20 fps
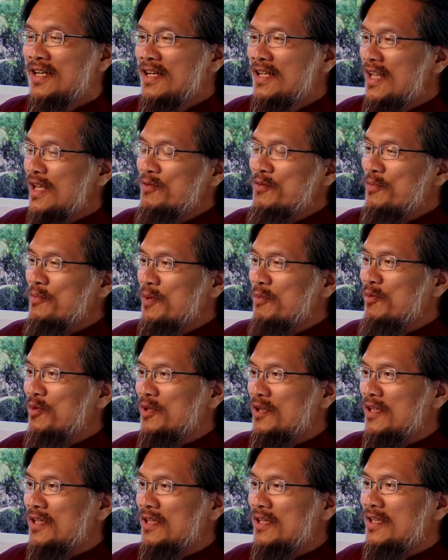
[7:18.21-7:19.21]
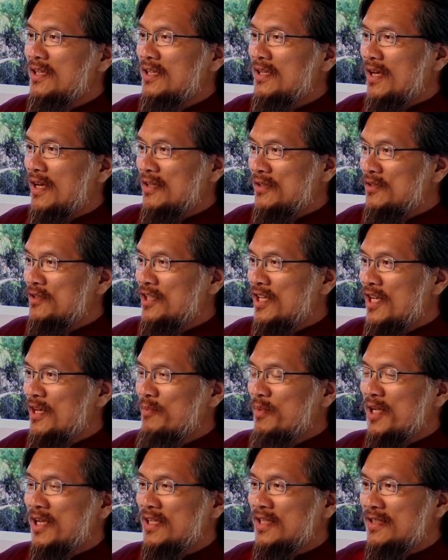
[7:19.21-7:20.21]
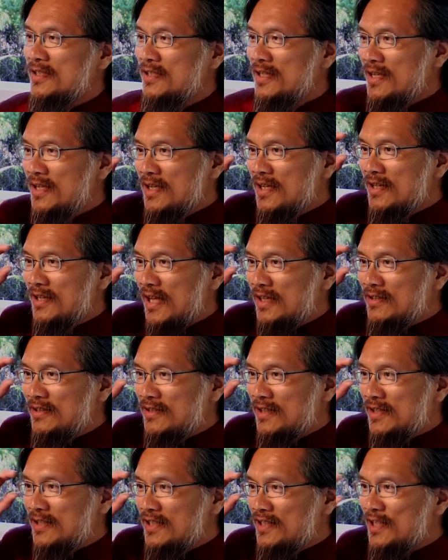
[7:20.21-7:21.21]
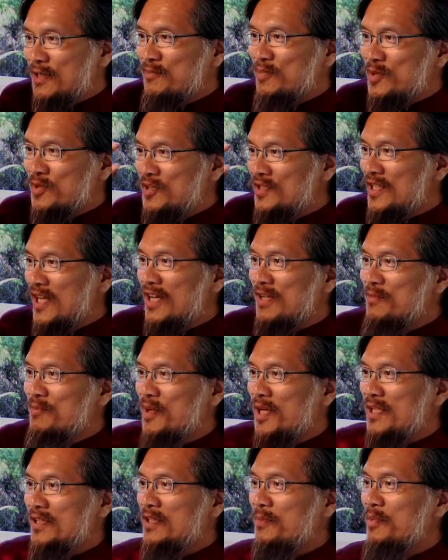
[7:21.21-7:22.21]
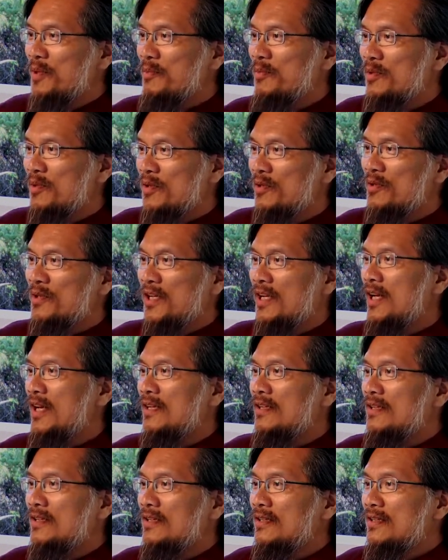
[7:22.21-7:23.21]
That's what people are going to understand because that's the simple soundbite that people are going to get.